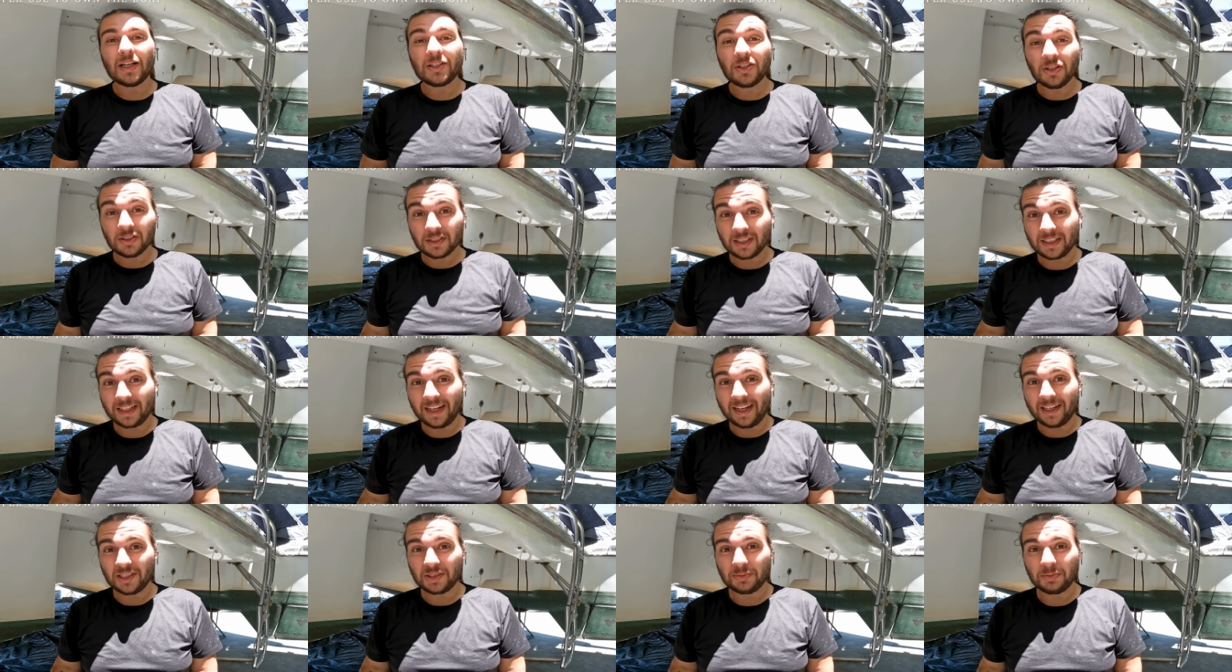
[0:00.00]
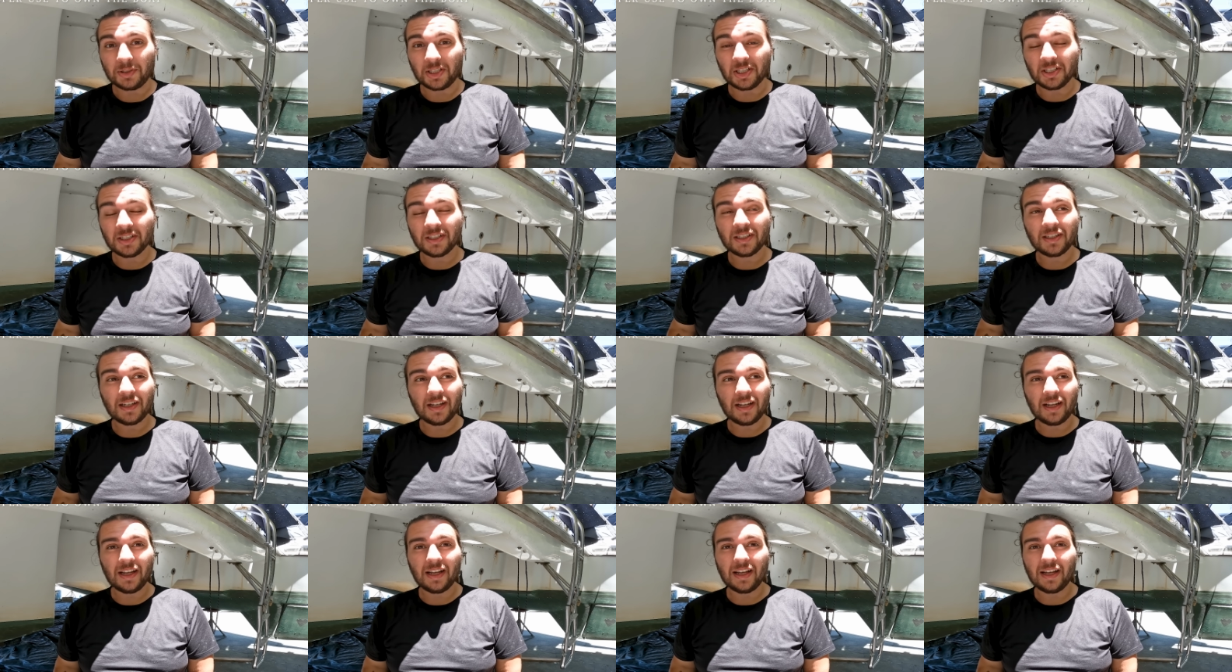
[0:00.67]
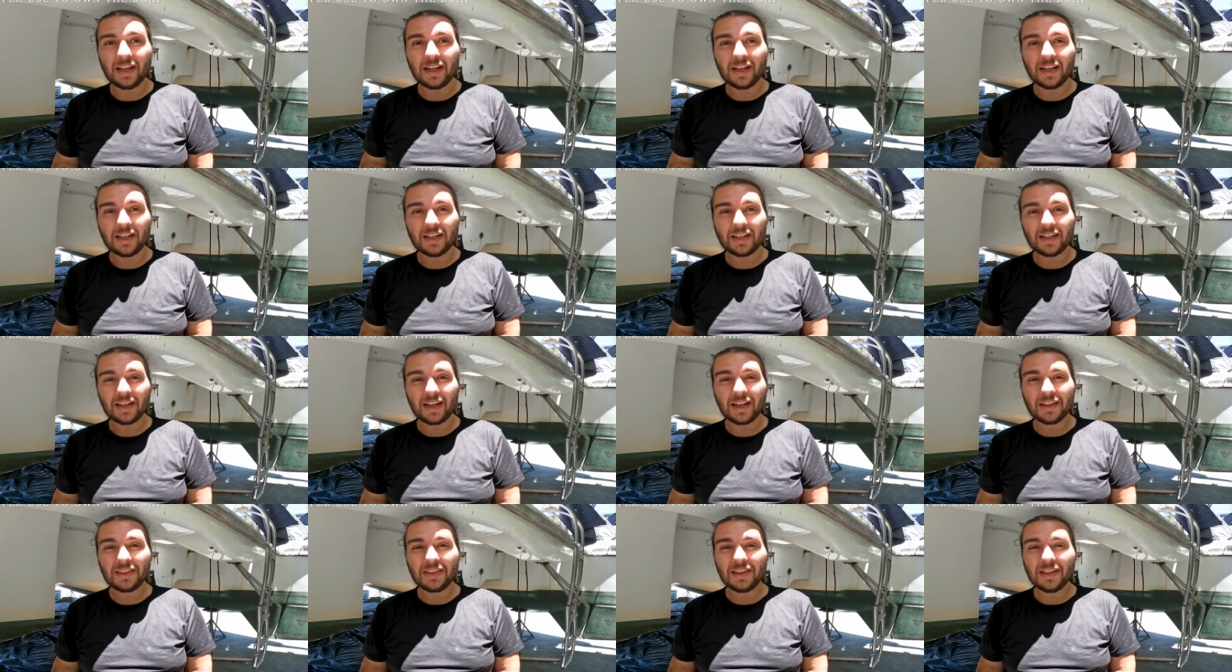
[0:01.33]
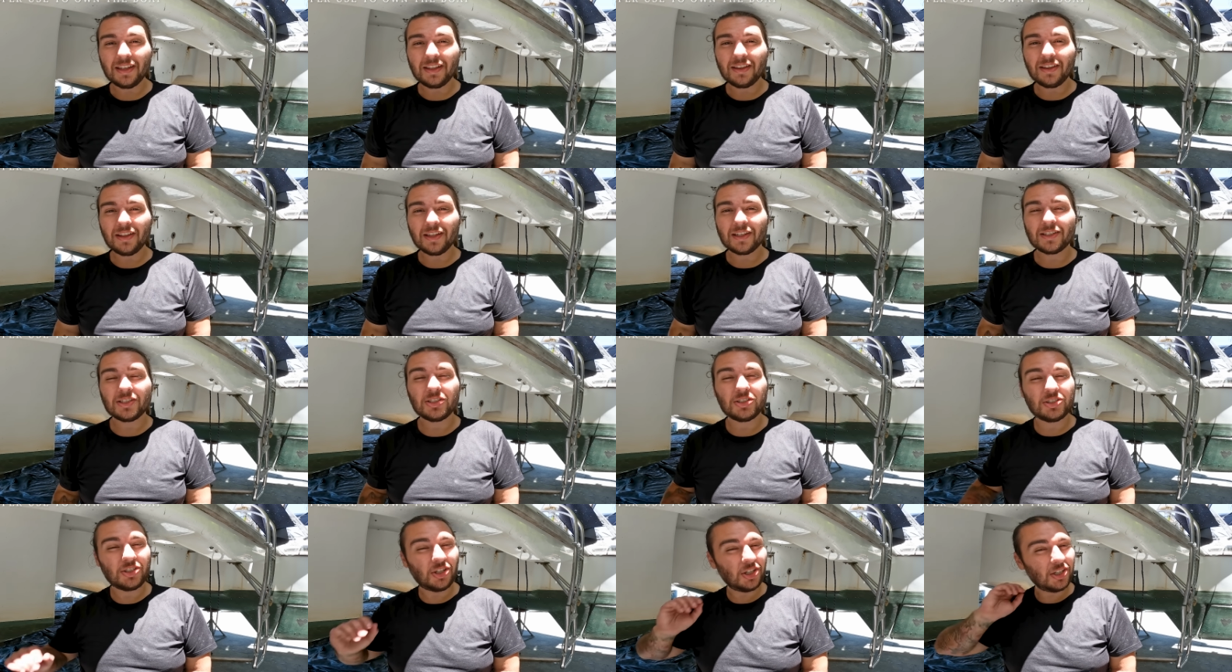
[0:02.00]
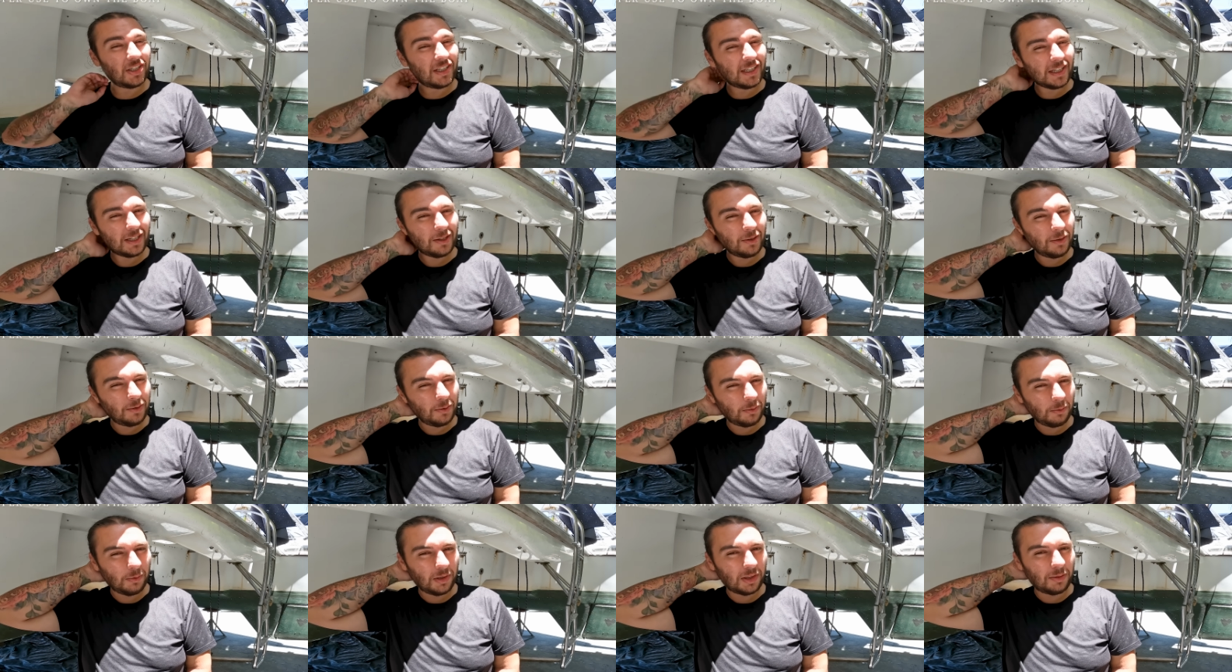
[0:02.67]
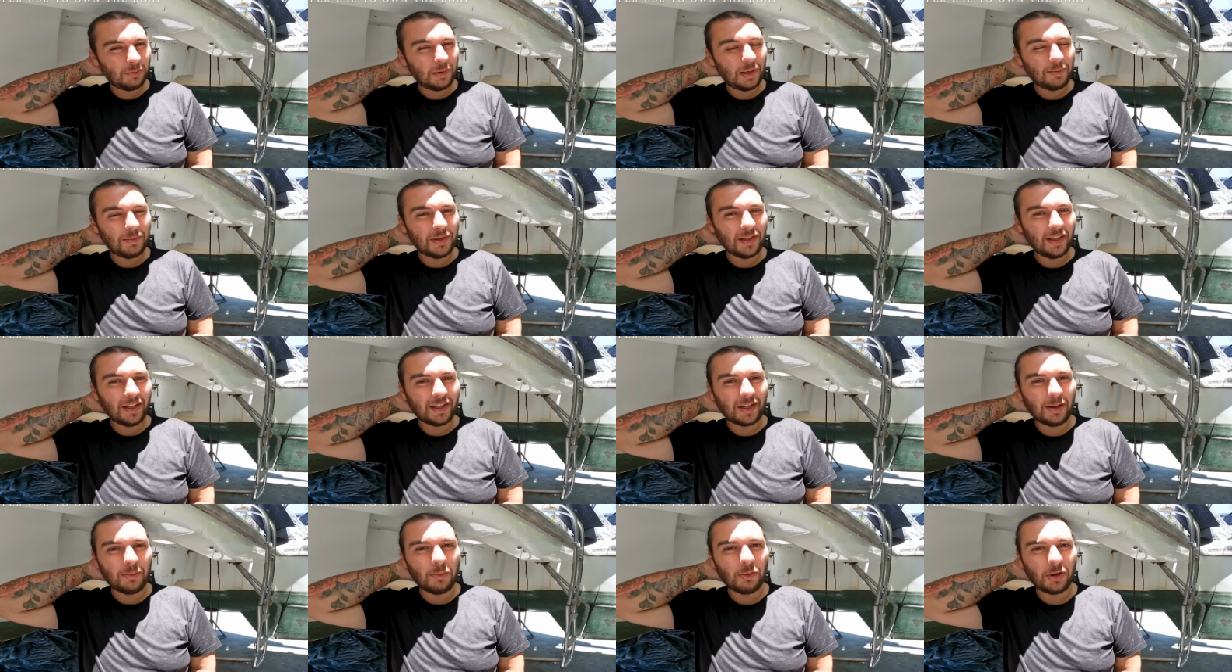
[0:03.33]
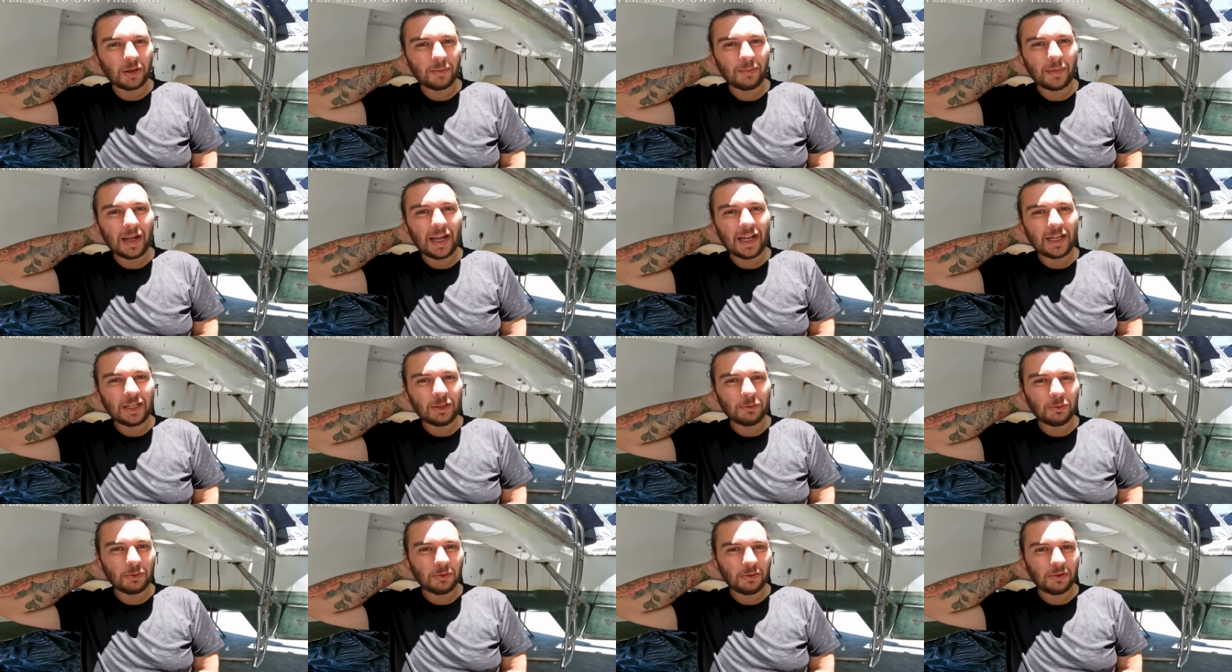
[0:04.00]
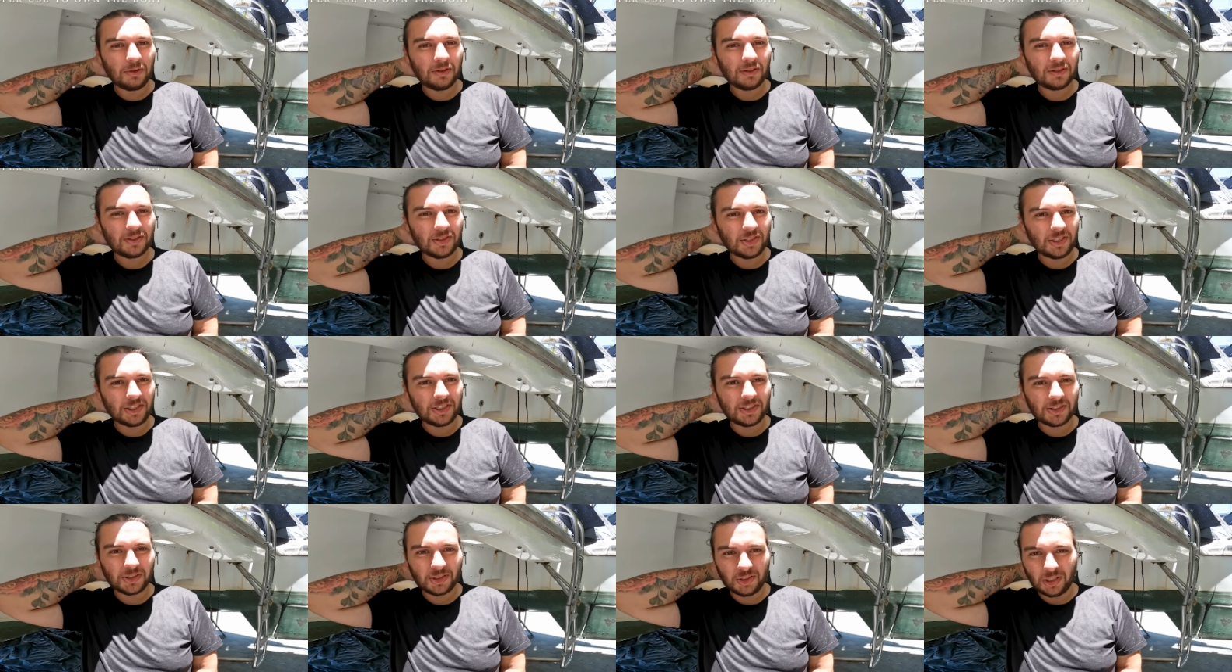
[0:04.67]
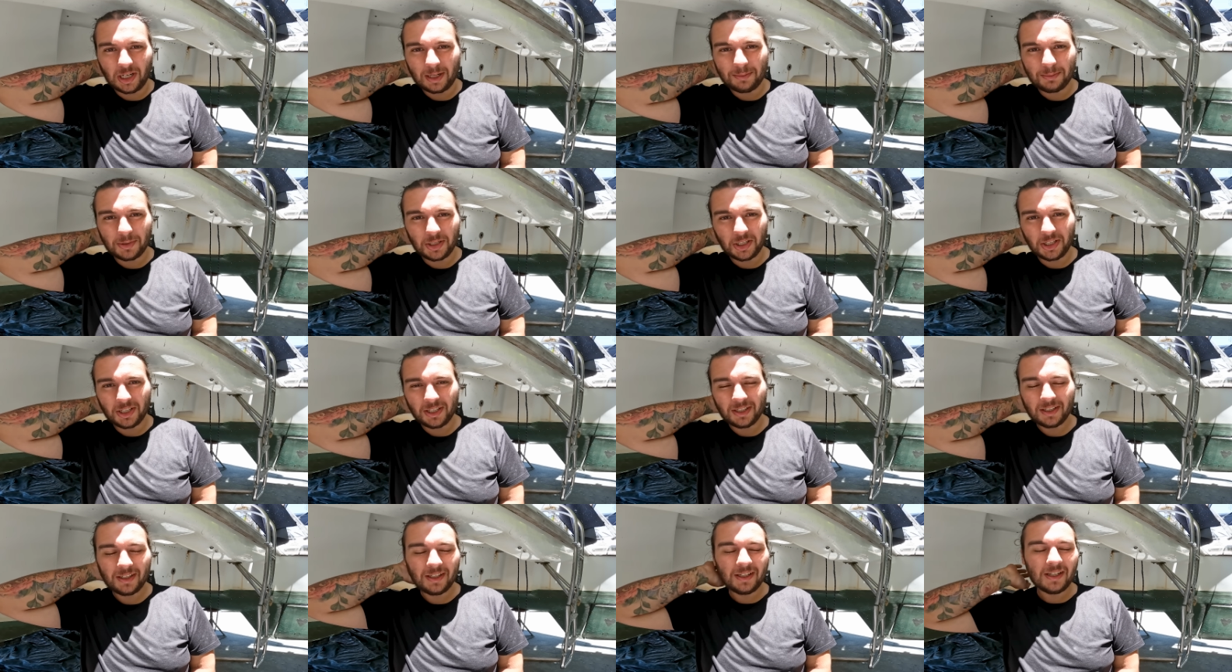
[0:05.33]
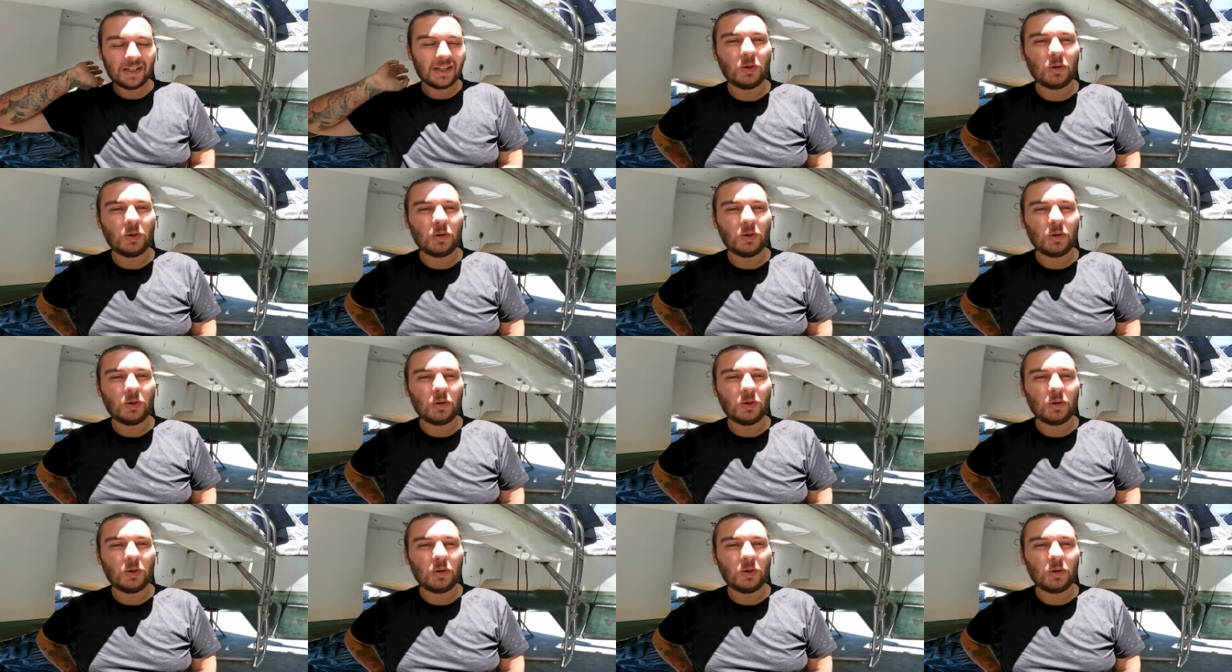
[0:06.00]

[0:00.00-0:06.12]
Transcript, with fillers: I talked to Casper and I think like starting with maybe like a more manual just scraper